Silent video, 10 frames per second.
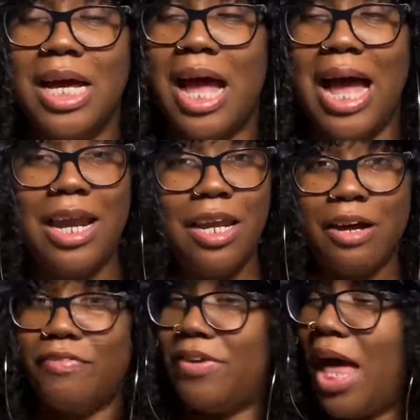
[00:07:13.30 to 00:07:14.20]
I
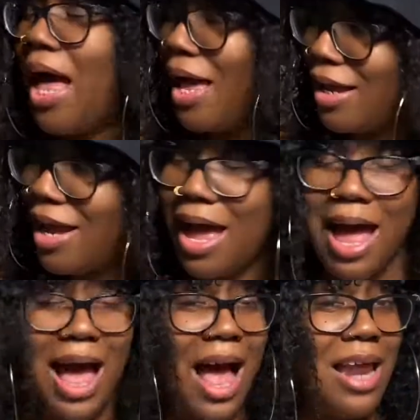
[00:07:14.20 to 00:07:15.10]
look fly.
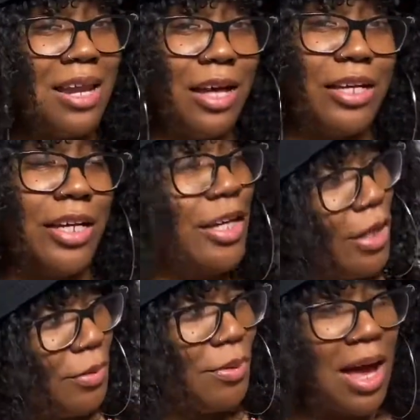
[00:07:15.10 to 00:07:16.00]
I look
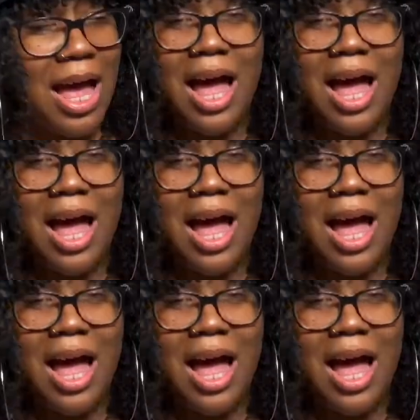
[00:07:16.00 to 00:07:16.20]
cute.